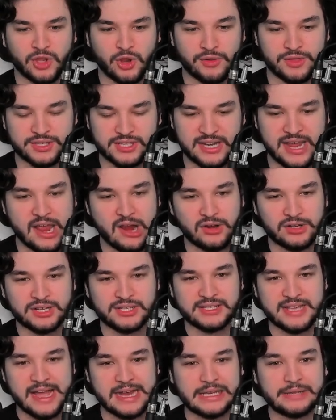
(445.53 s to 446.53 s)
or this
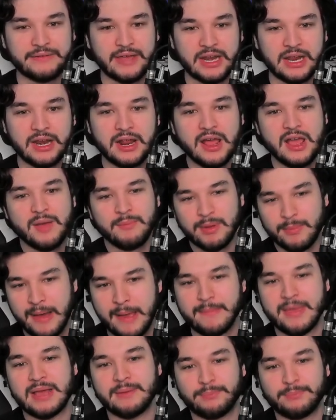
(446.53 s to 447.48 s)
inheritance activated. But my main